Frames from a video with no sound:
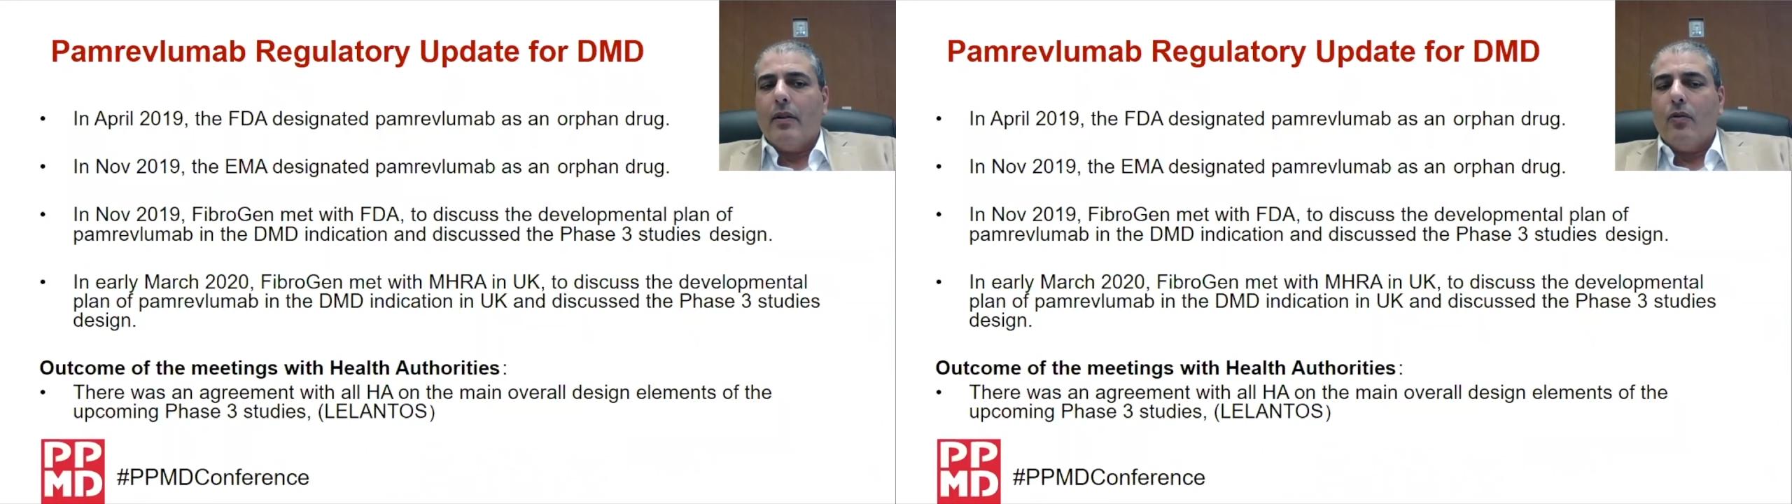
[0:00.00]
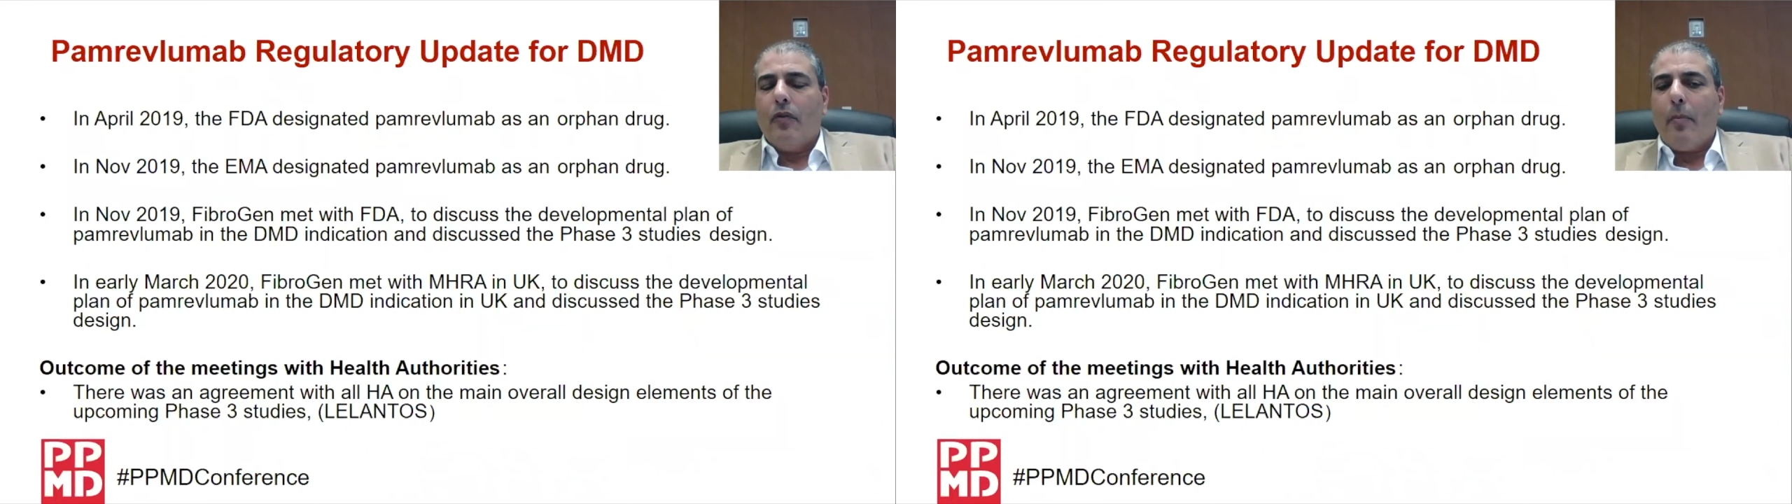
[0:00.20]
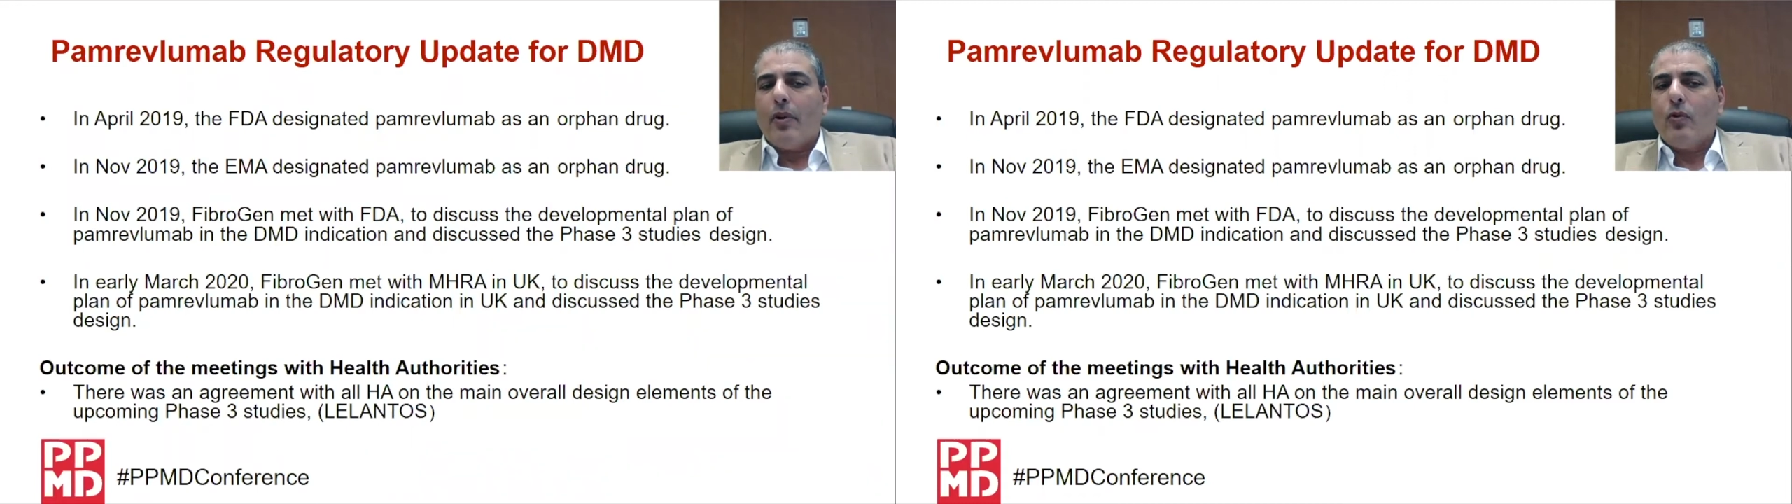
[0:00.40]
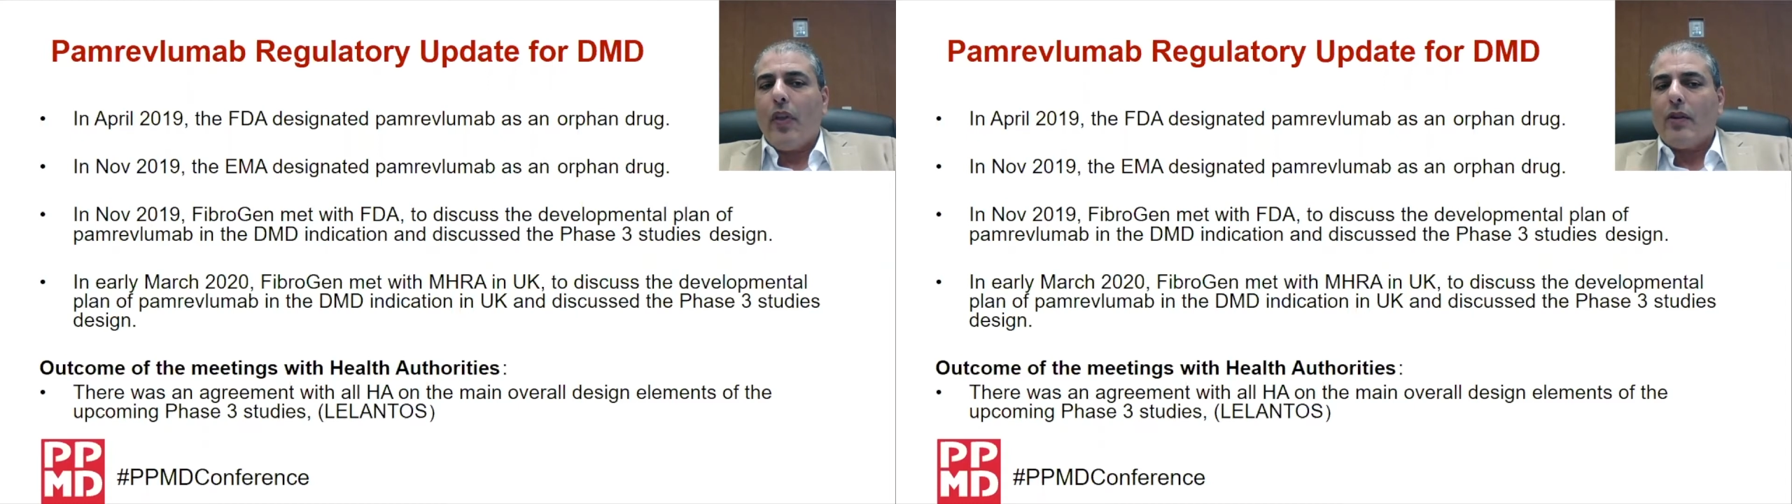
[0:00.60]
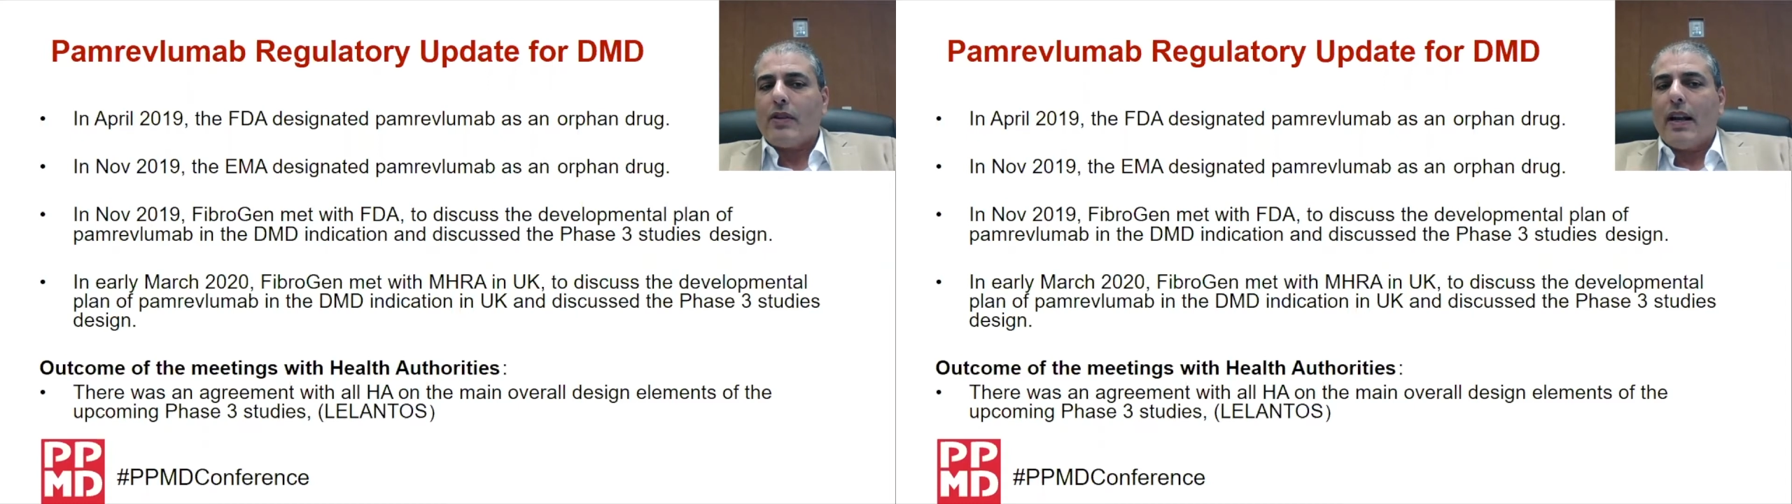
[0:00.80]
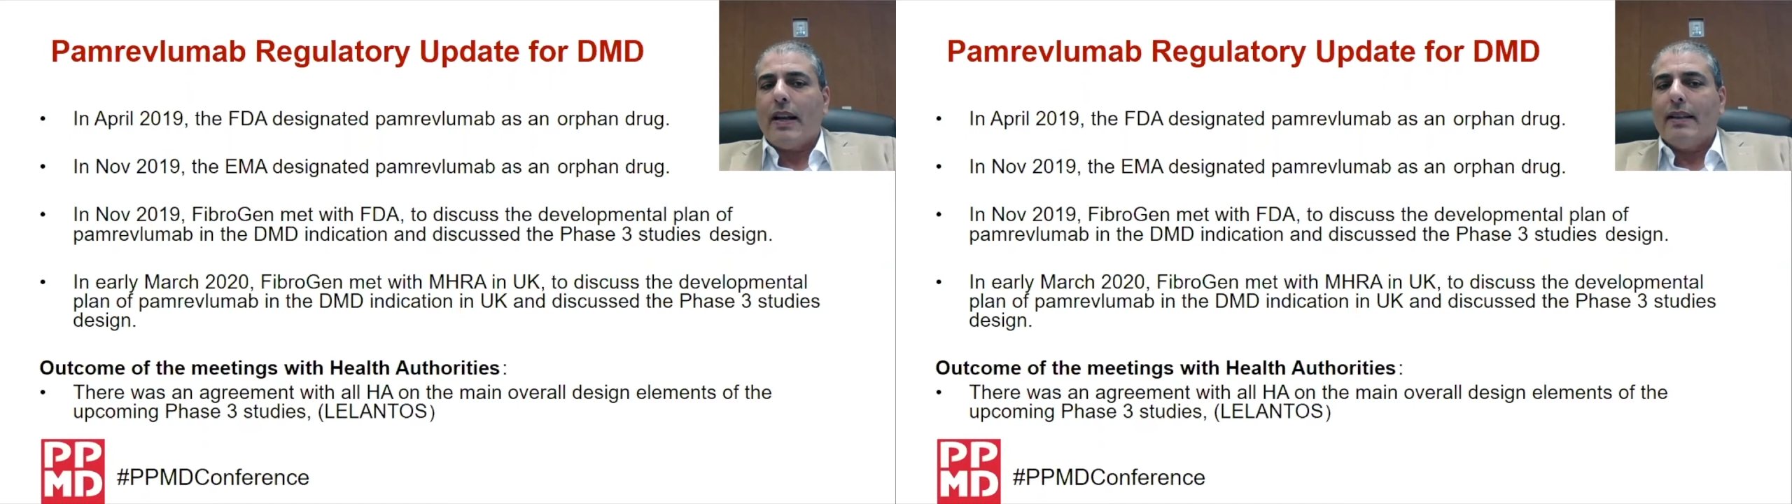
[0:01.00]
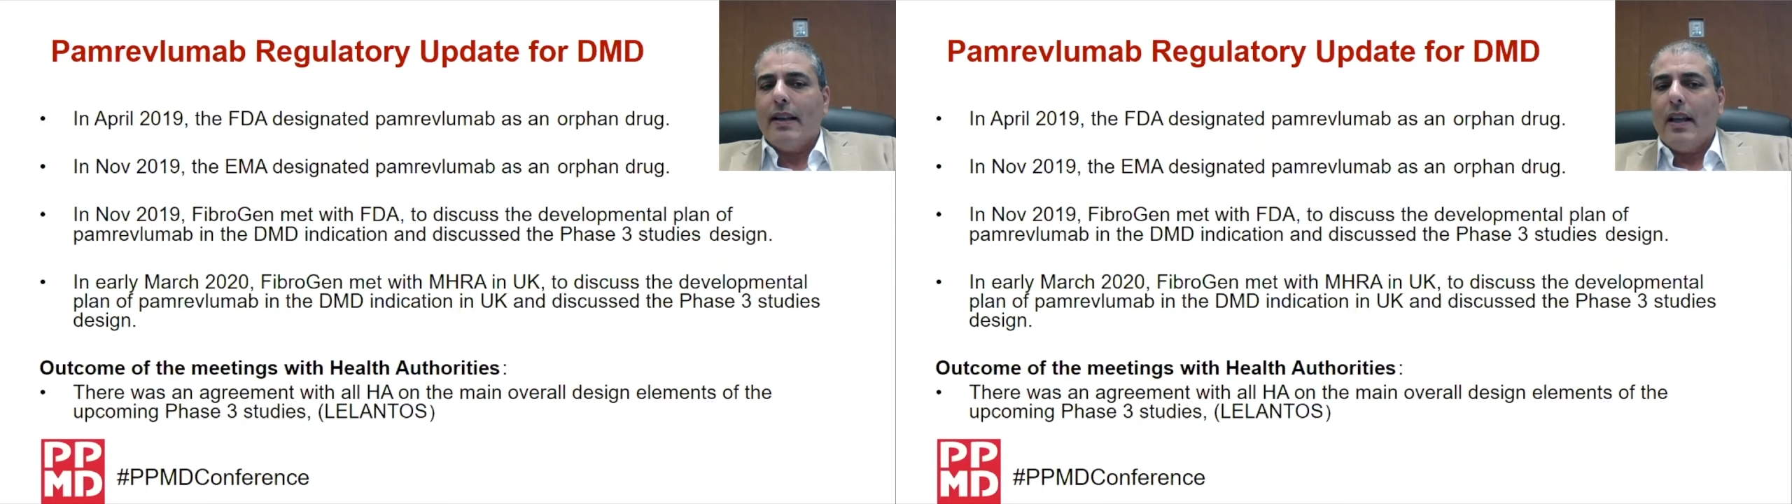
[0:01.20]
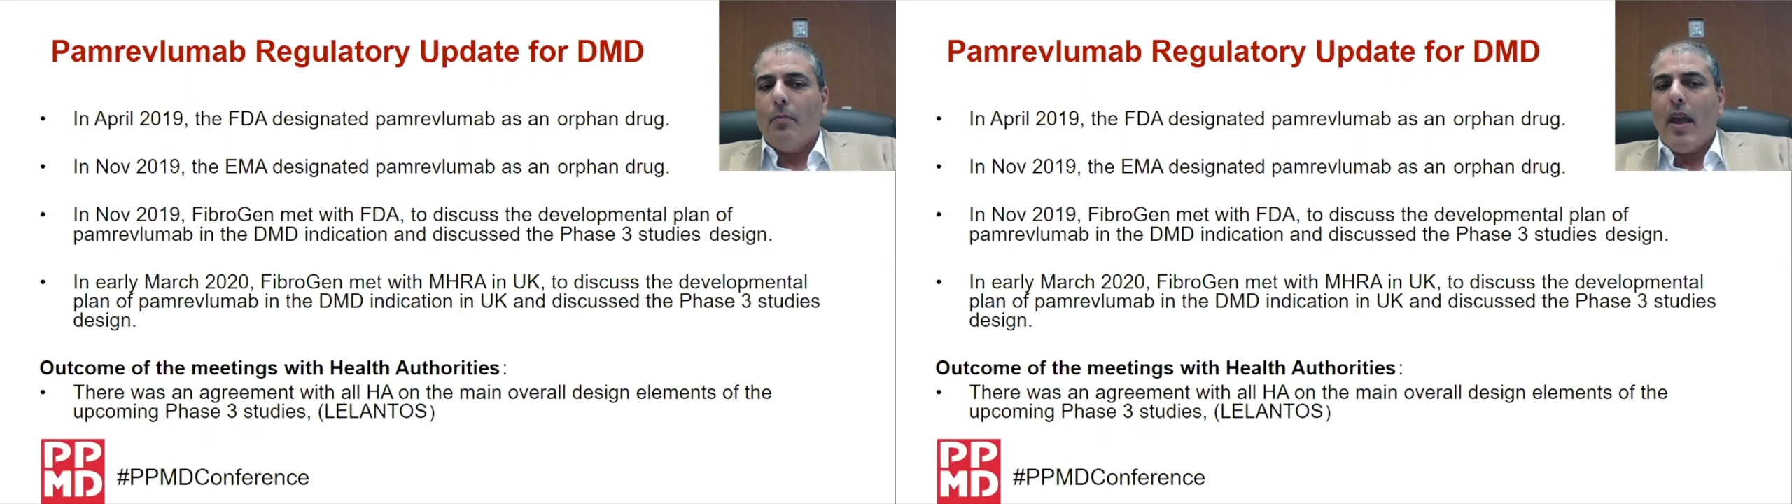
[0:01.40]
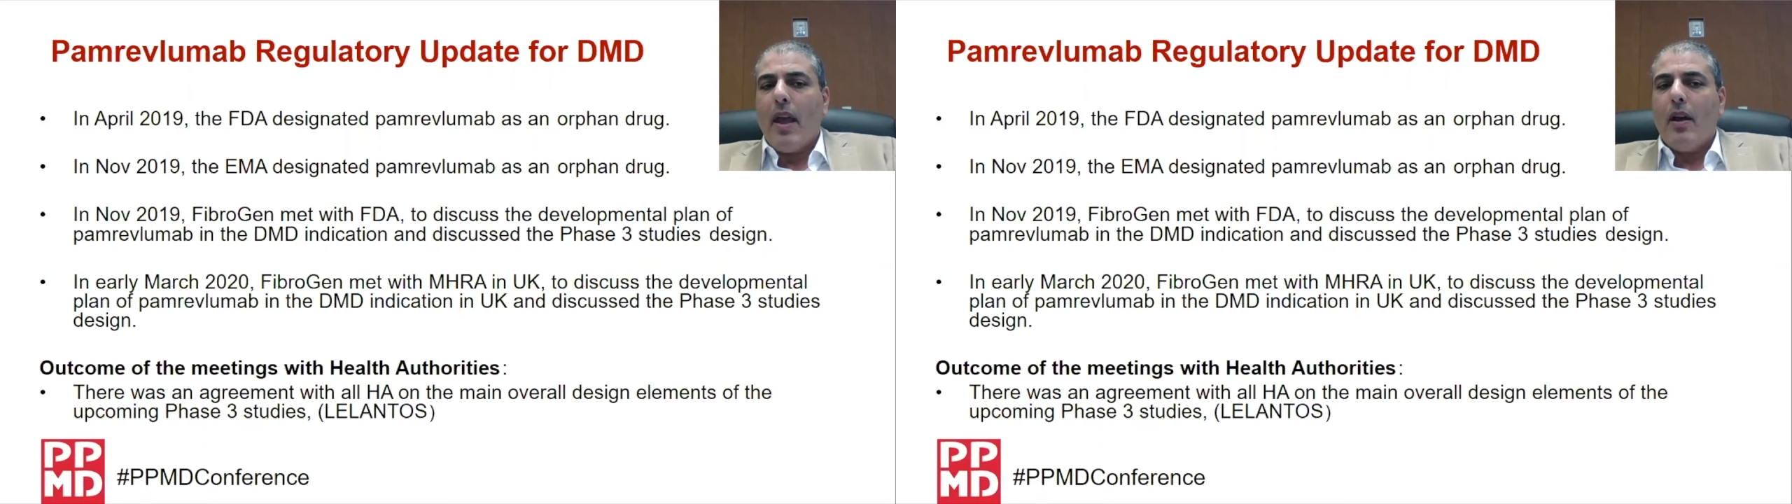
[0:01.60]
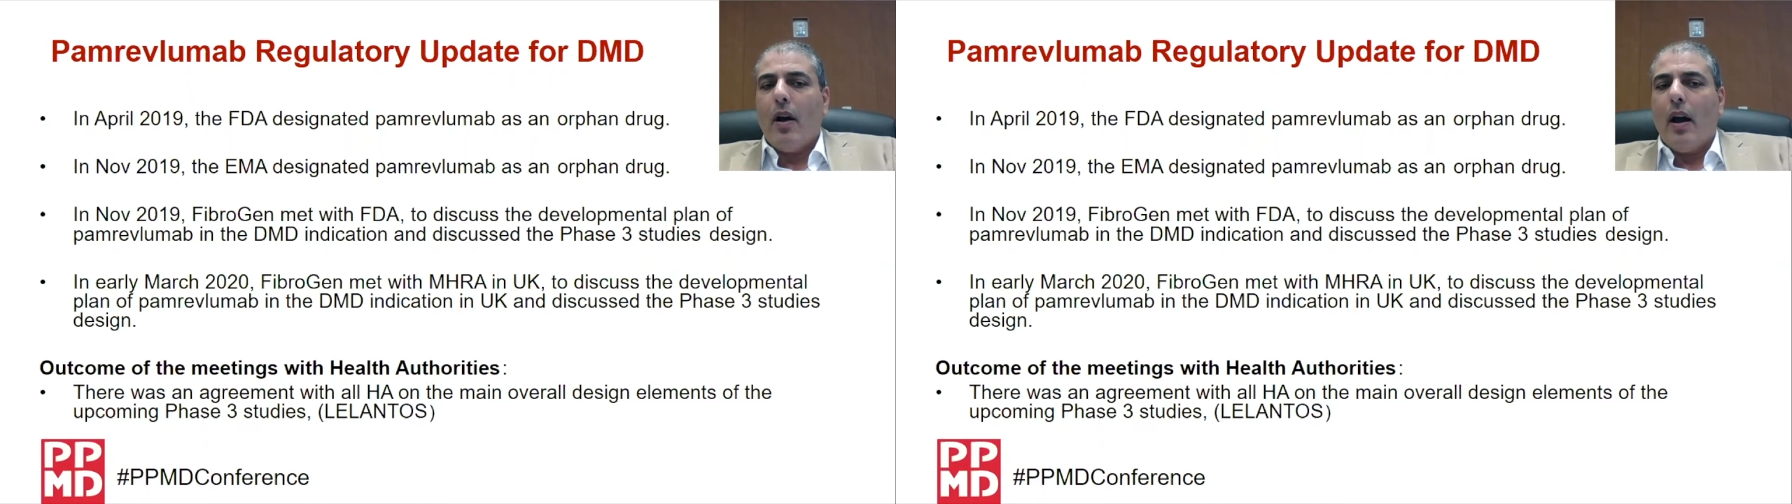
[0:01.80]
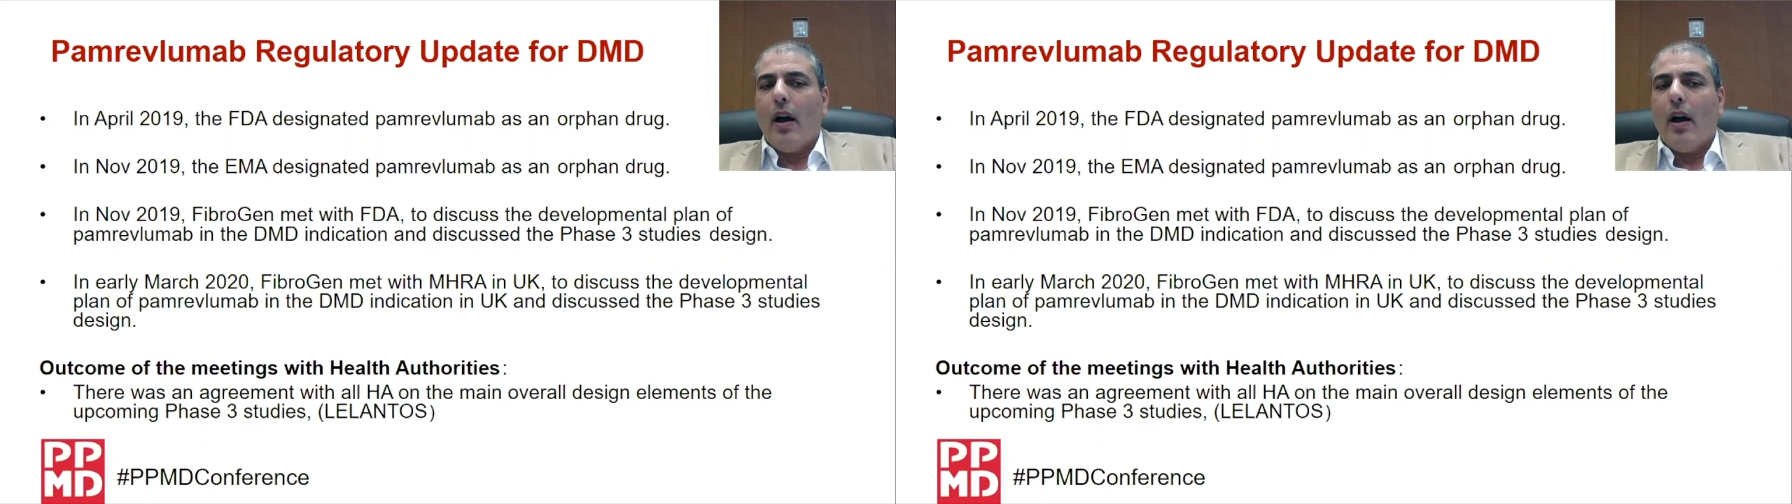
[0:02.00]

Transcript: November 2019, EMA